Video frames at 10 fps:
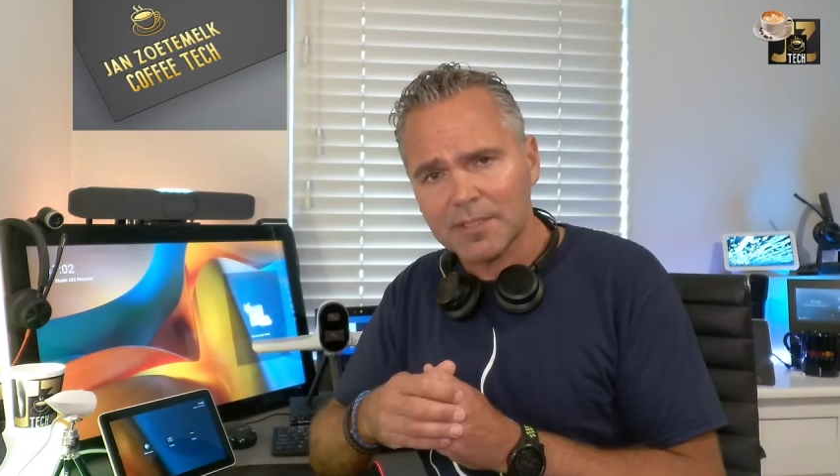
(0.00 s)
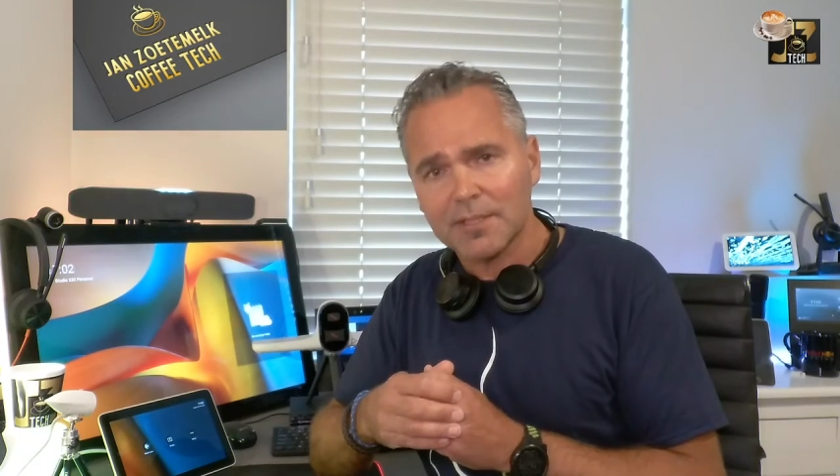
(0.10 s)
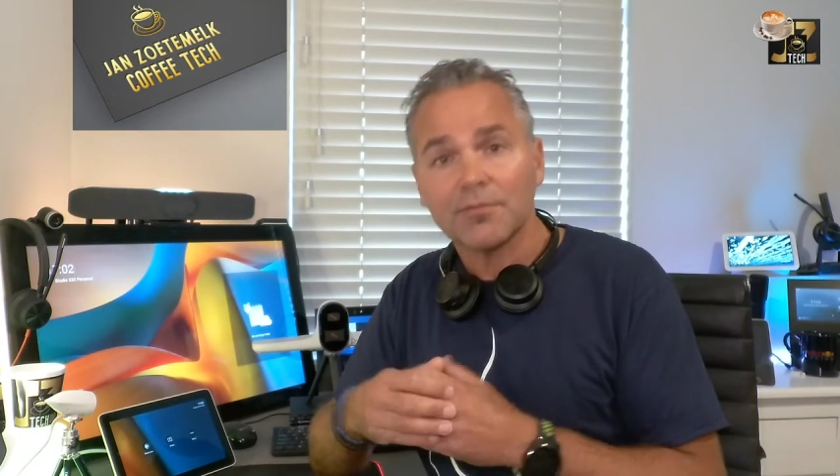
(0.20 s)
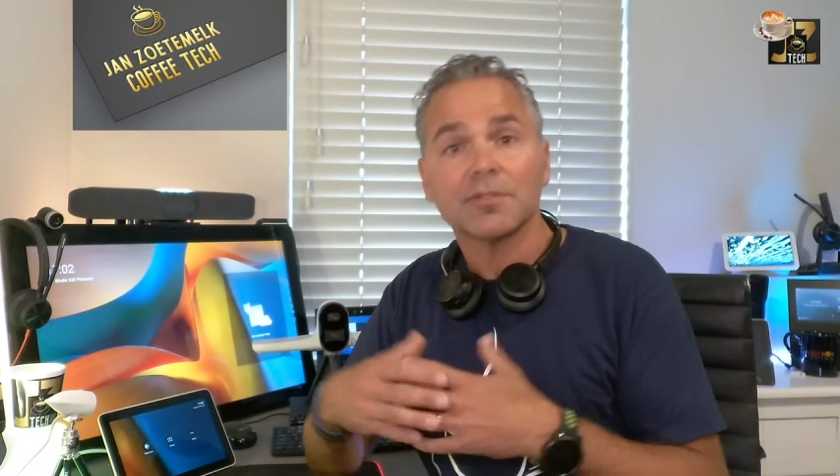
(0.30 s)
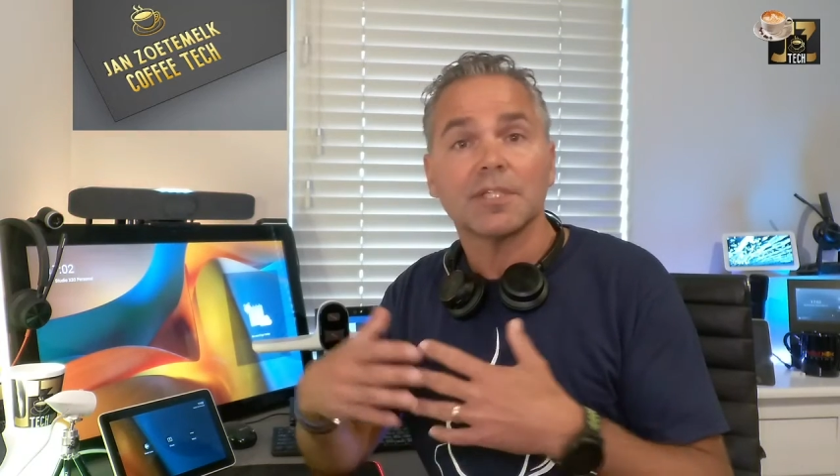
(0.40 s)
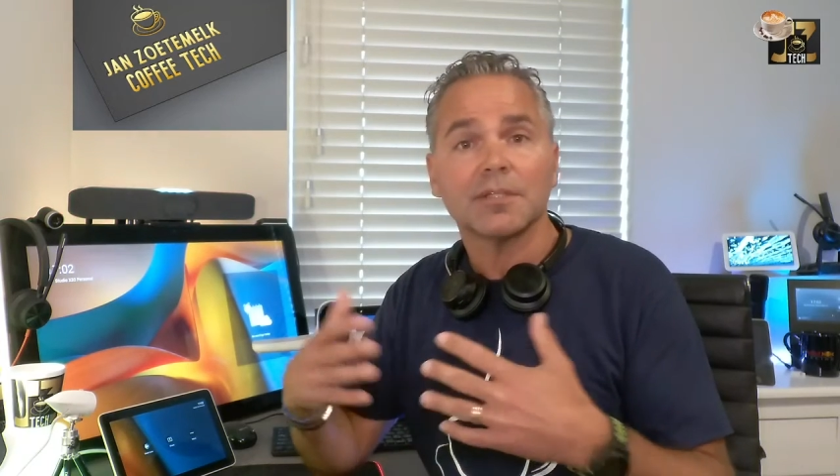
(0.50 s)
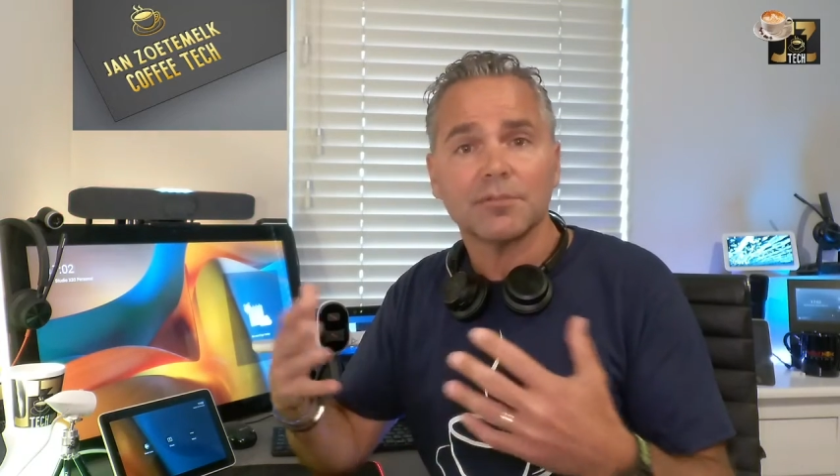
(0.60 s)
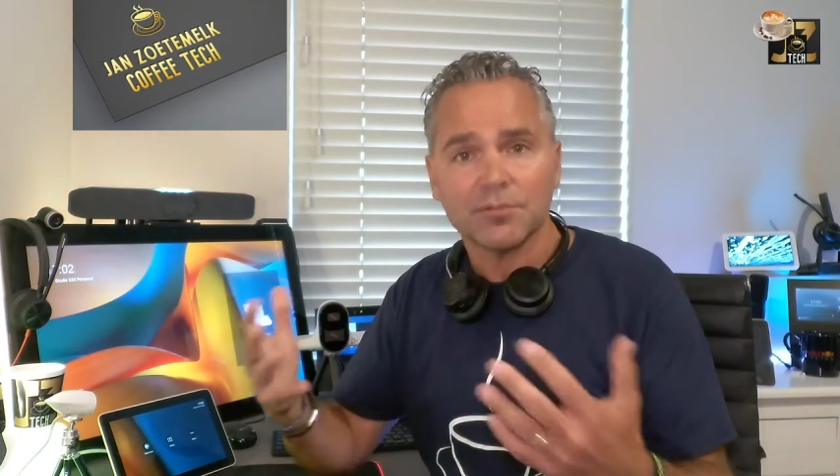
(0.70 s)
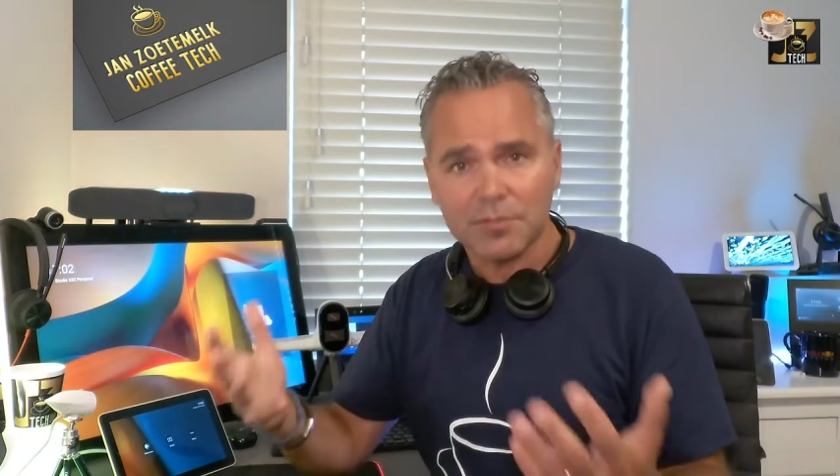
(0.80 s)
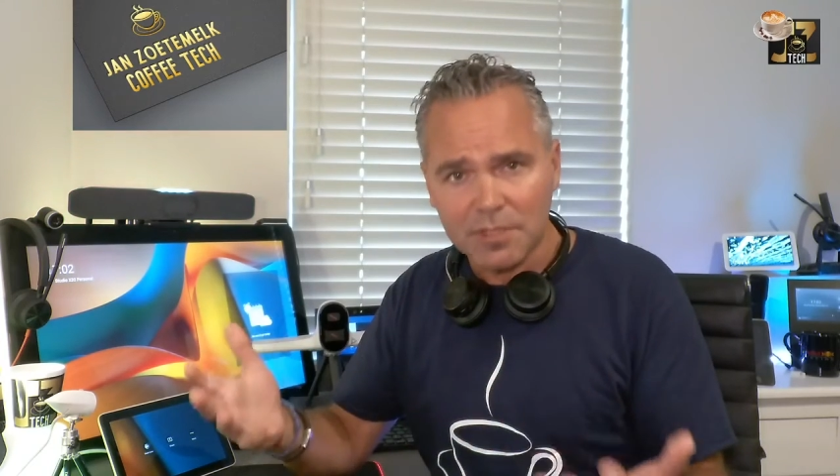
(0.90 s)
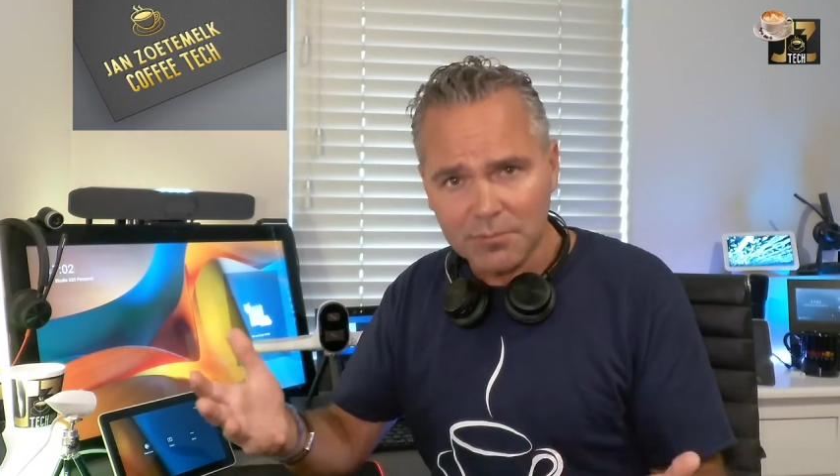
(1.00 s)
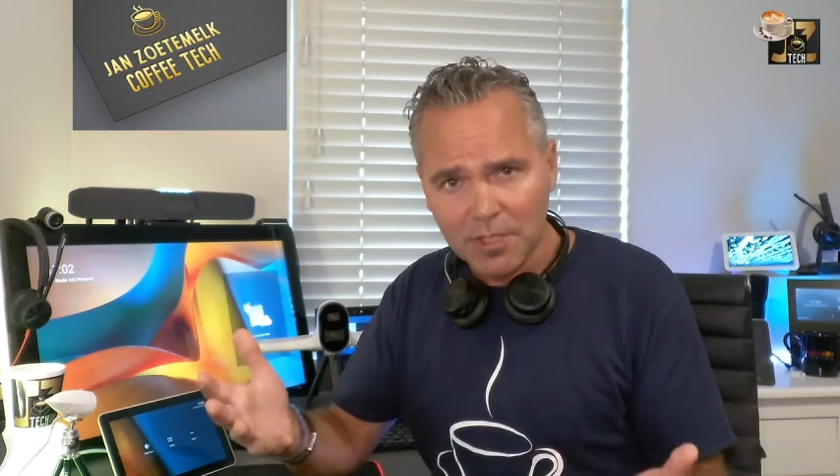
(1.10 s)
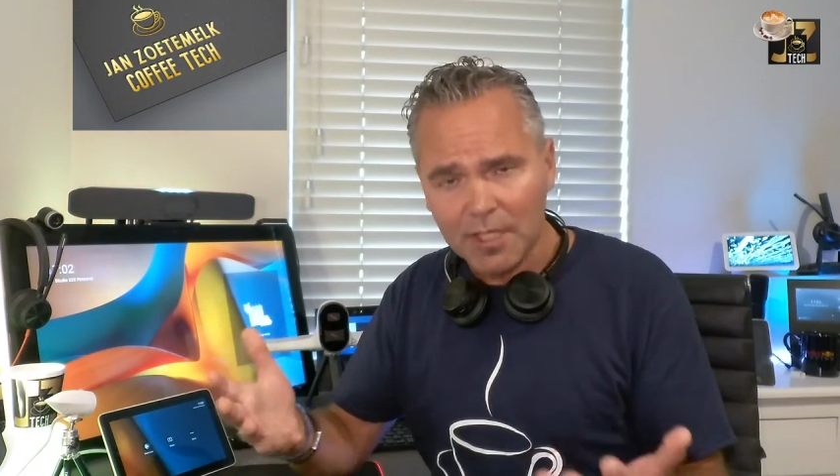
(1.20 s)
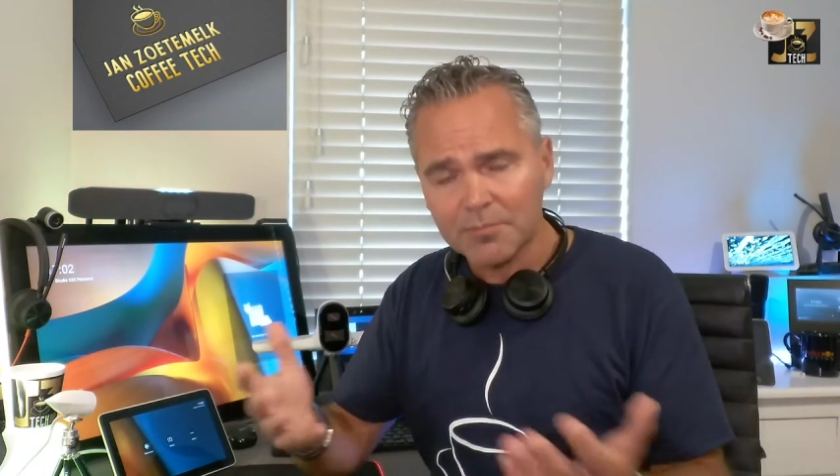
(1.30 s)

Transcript: We'll take you to Teams